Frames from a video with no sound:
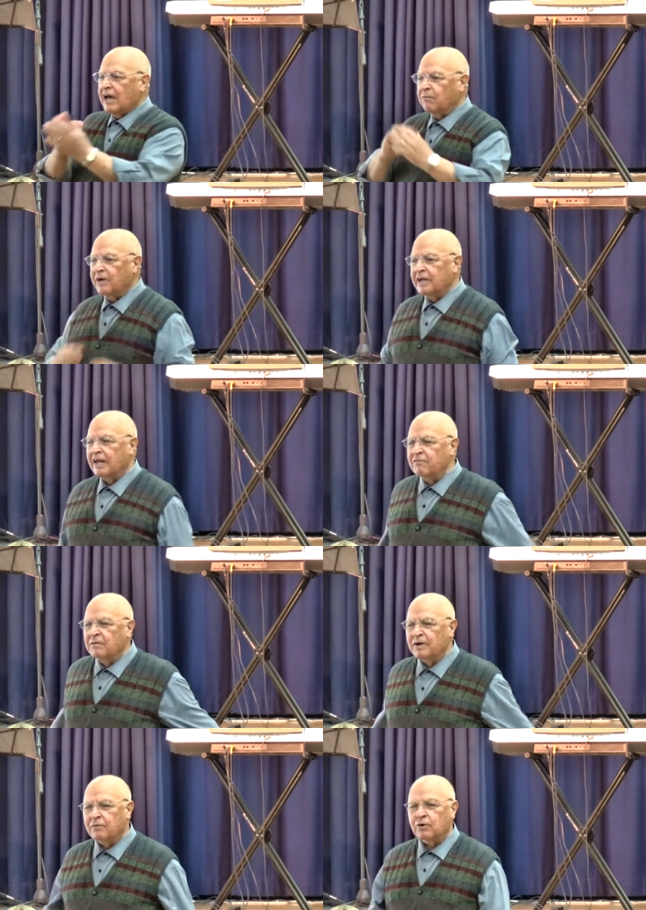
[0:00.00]
And when
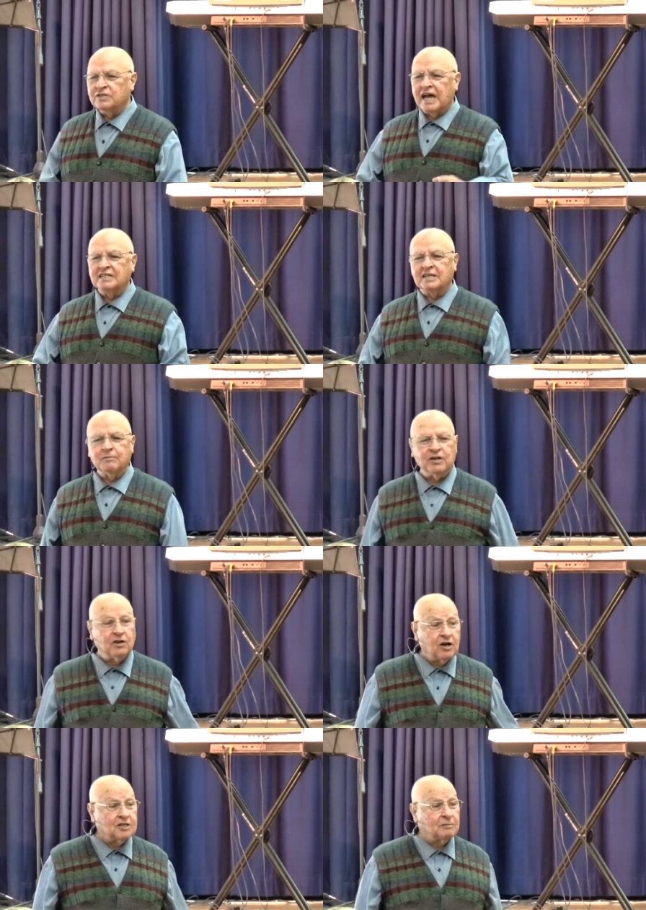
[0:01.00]
everybody was asking me,
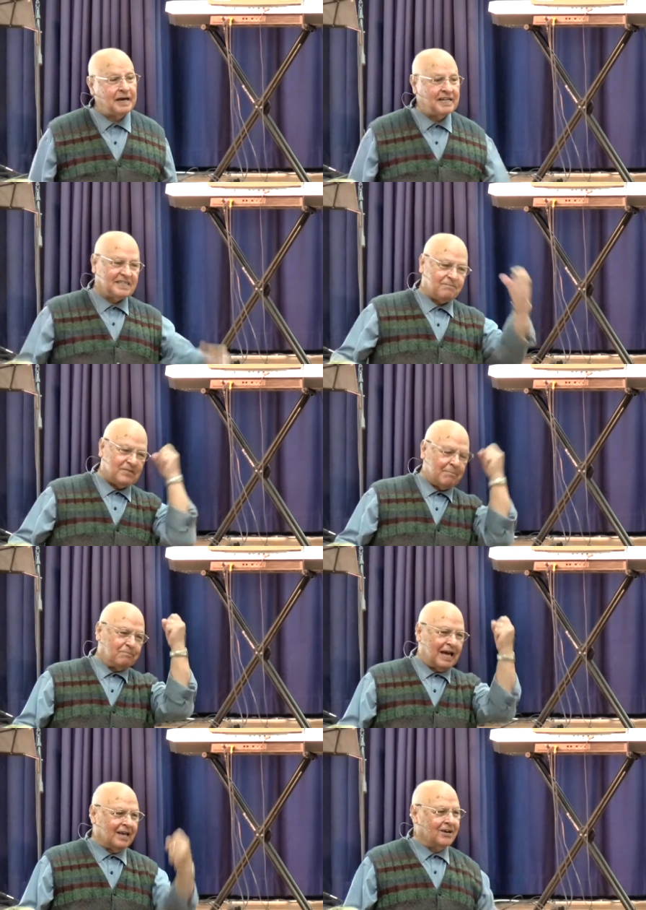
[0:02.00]
"You got the money?" I said, "Yep,
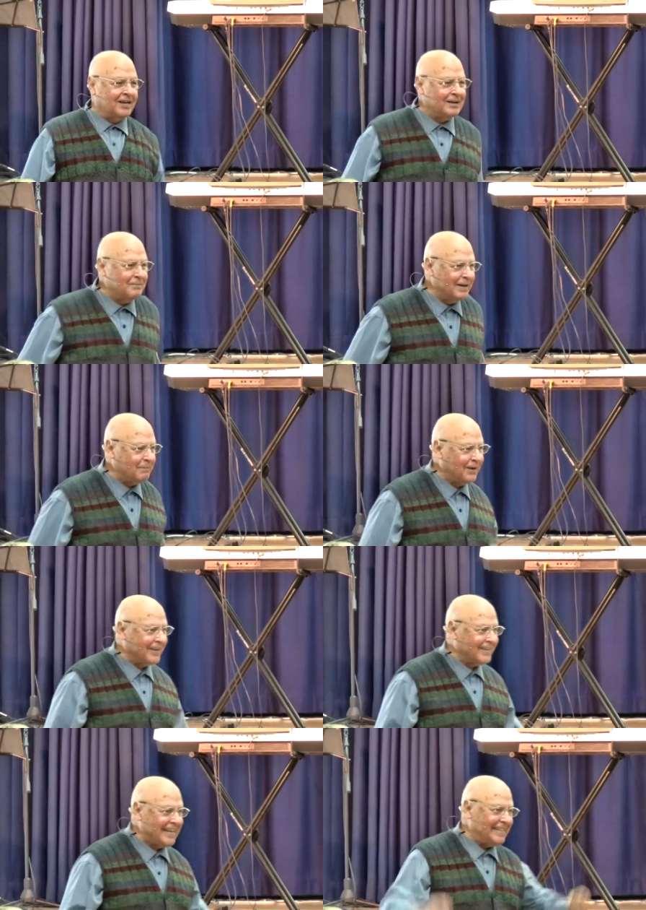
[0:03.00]
I got it in my
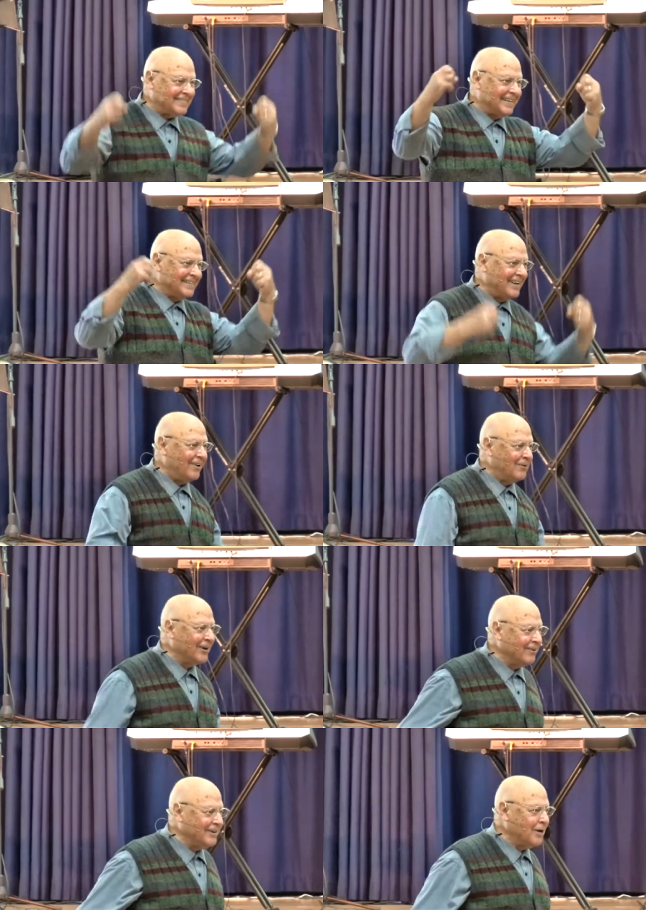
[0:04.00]
pocket. That's it. No
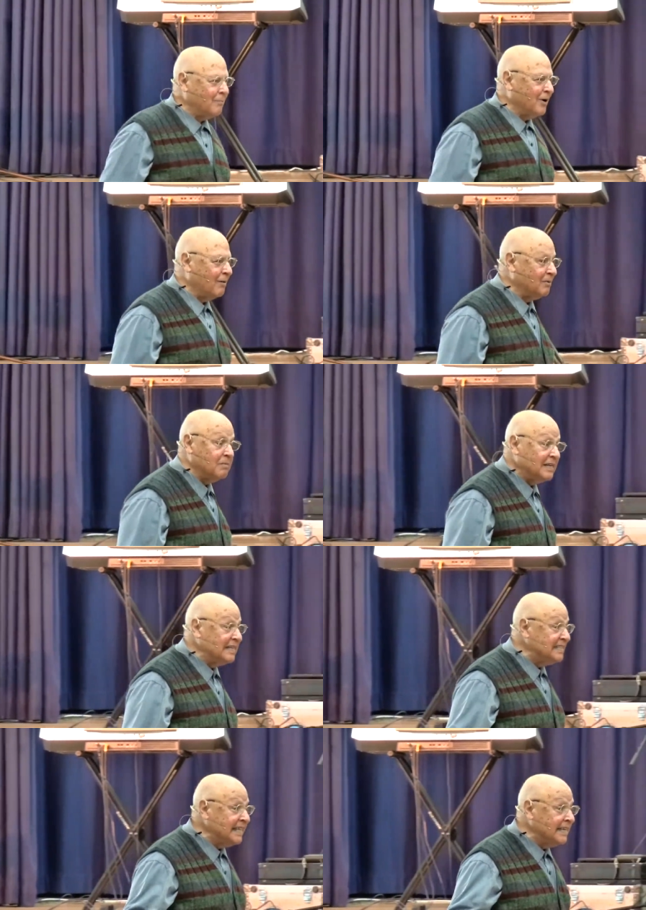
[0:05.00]
worry, no problem." But
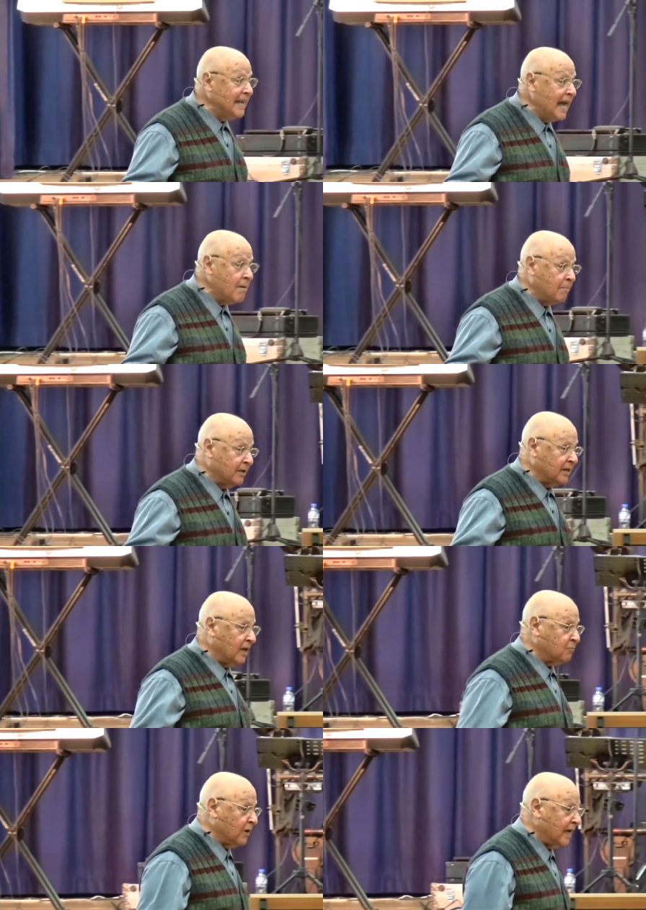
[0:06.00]
it didn't happen
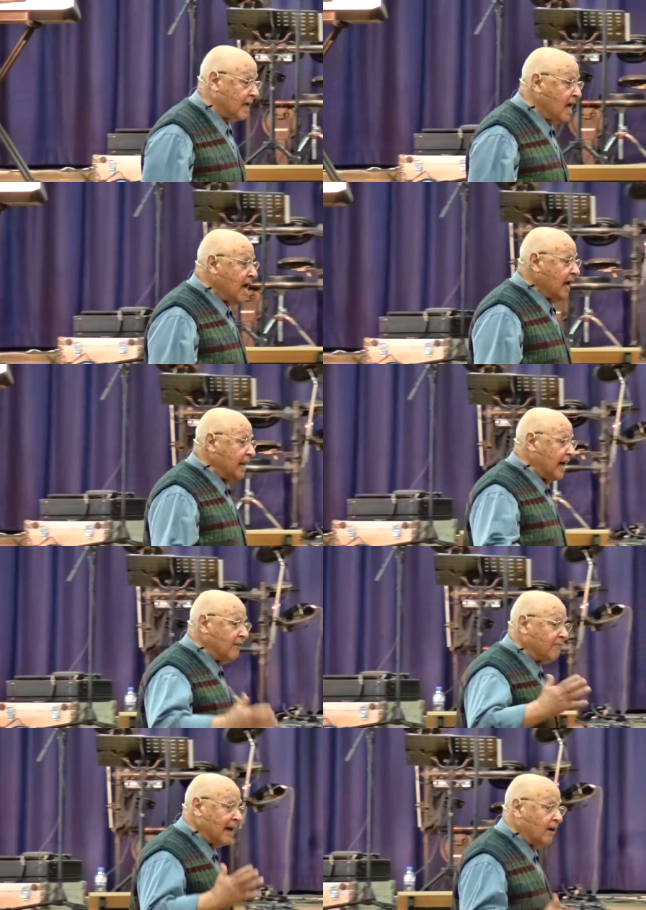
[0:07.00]
that way. And
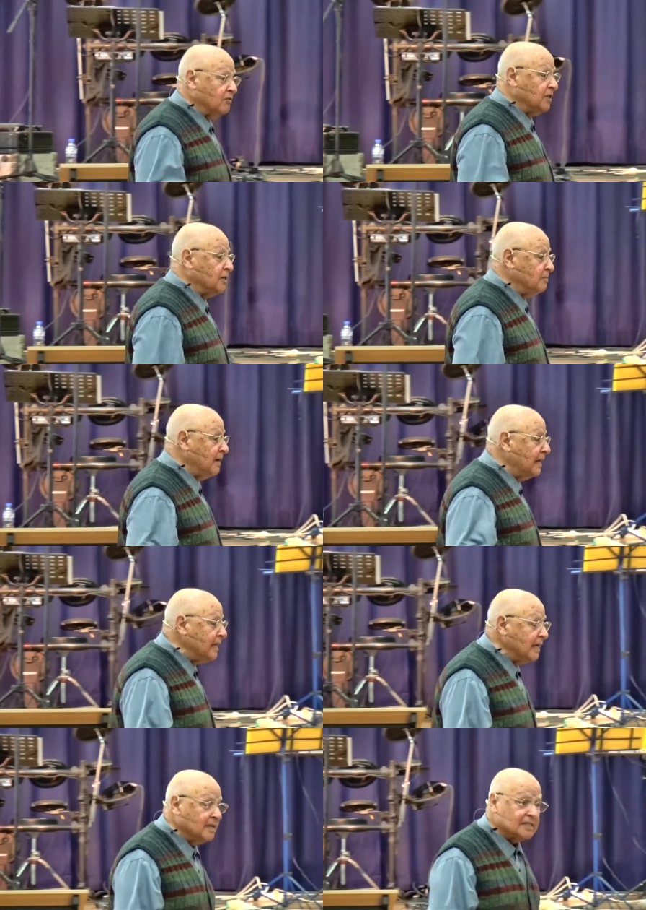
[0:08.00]
I found in my
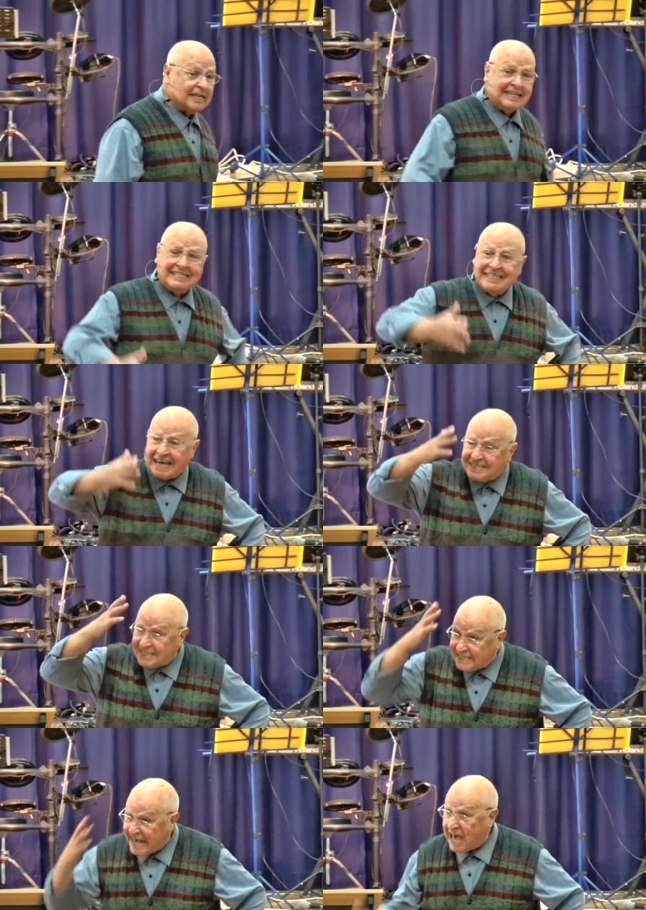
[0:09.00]
years that it
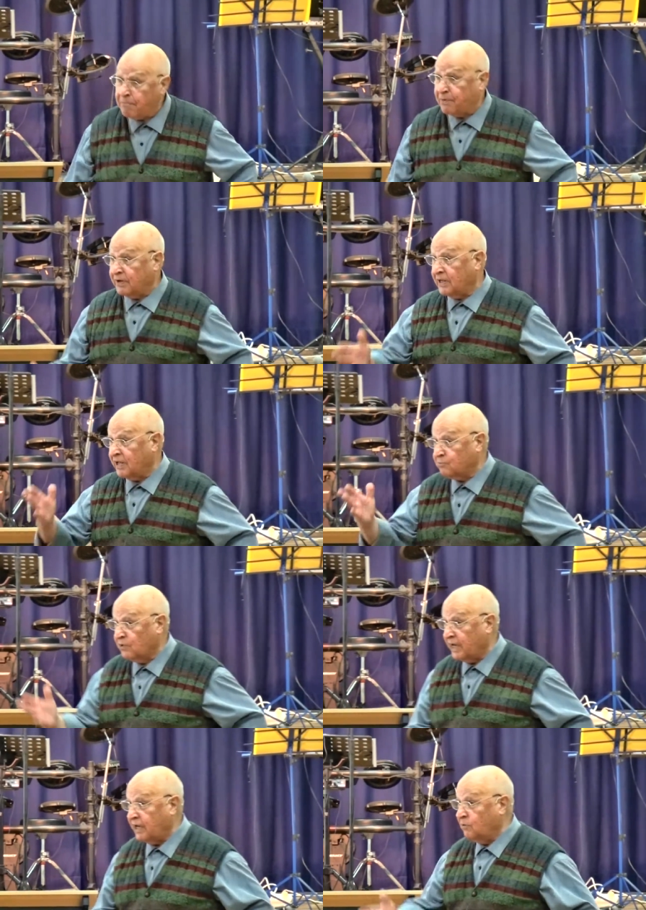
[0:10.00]
doesn't happen that
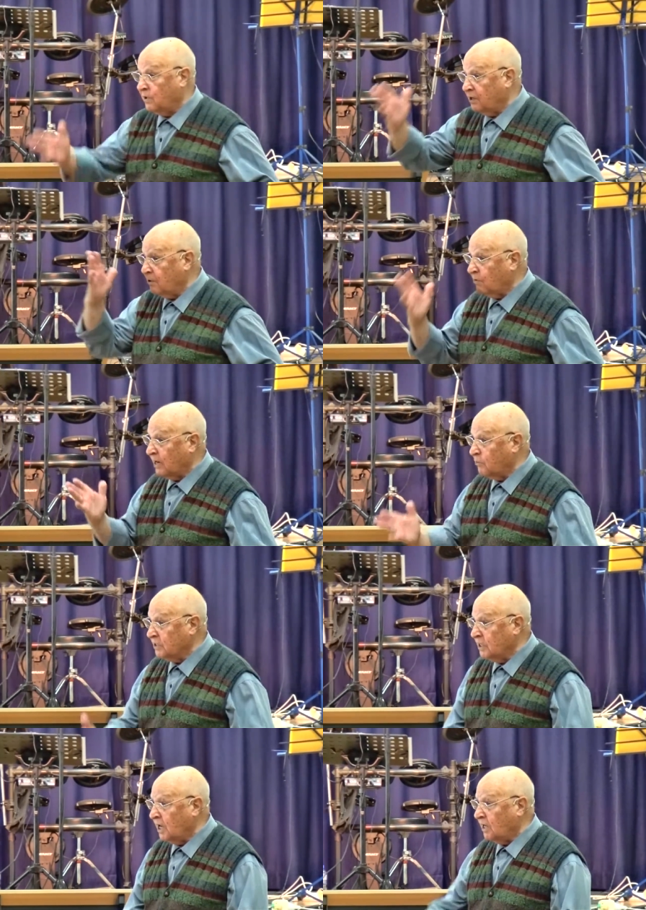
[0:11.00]
way when you are
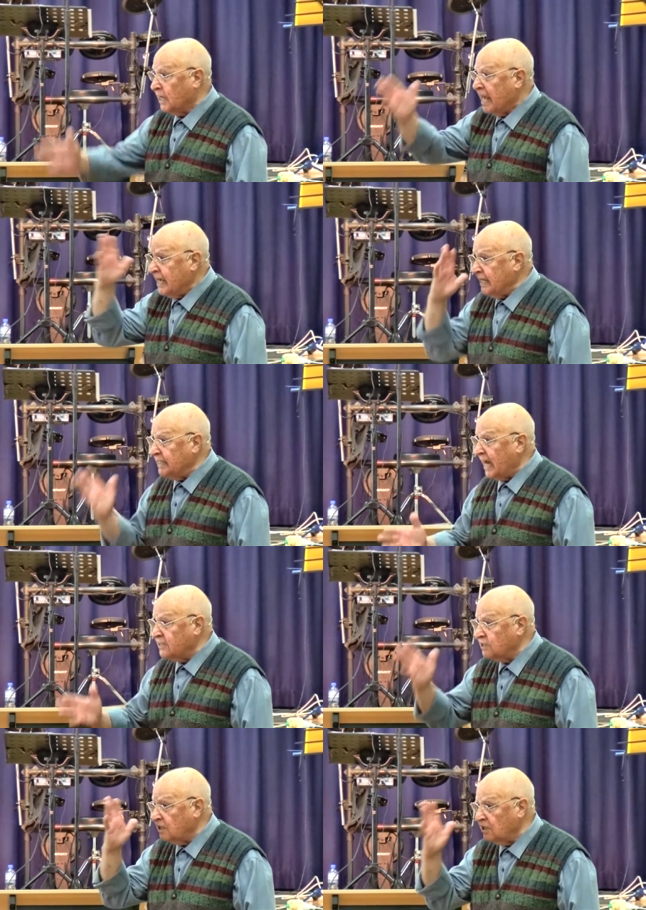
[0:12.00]
with God. He
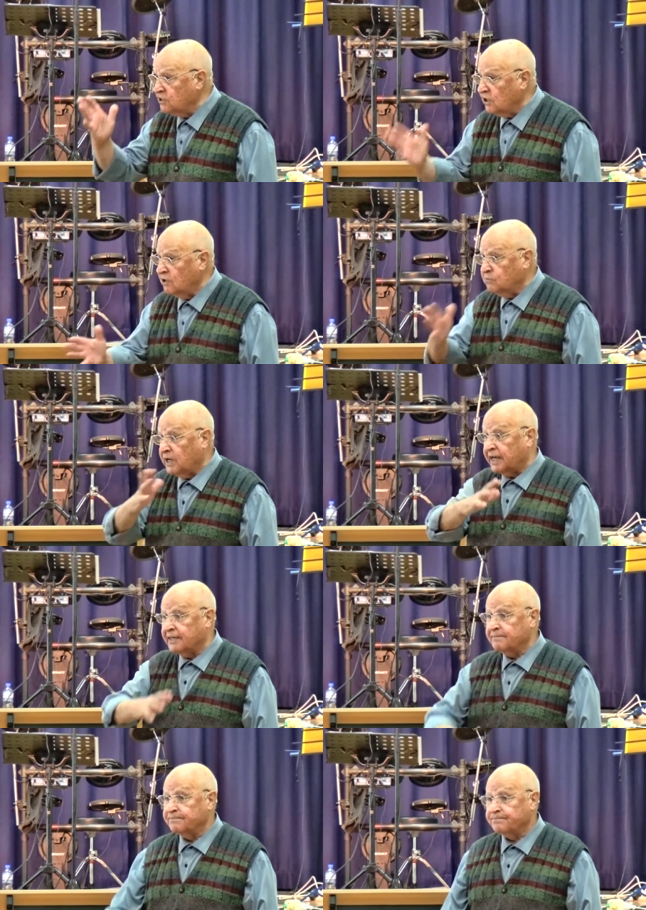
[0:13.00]
does it His own
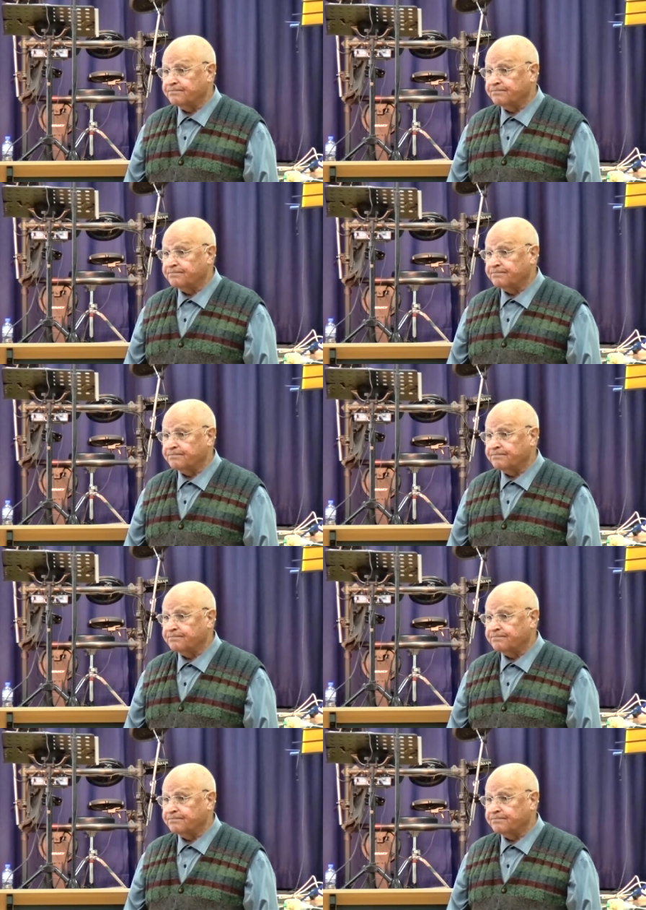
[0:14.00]
way